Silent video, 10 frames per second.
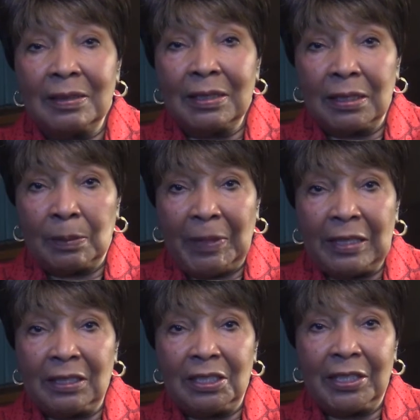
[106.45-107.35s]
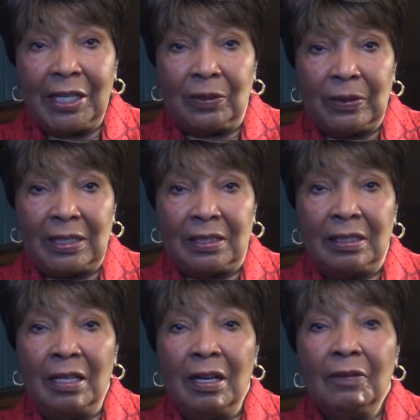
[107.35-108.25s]
suspected
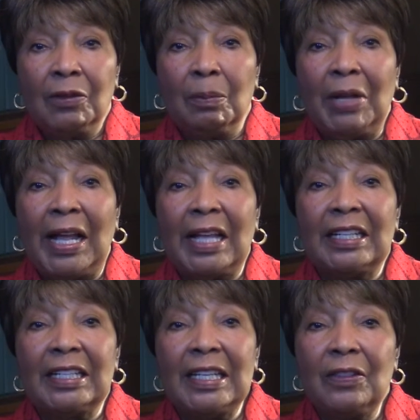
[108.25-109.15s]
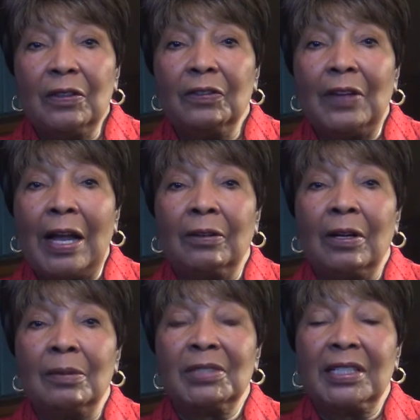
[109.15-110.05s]
terrorists from buying lethal
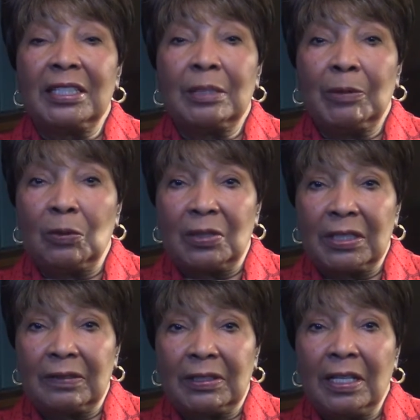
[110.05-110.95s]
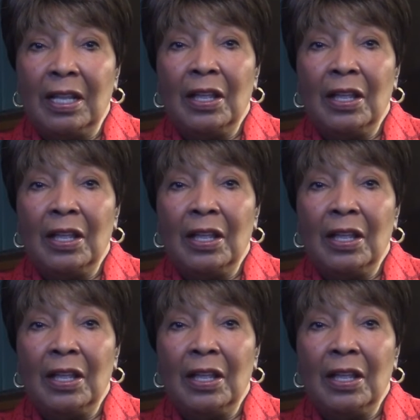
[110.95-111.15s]
firearms and explosives.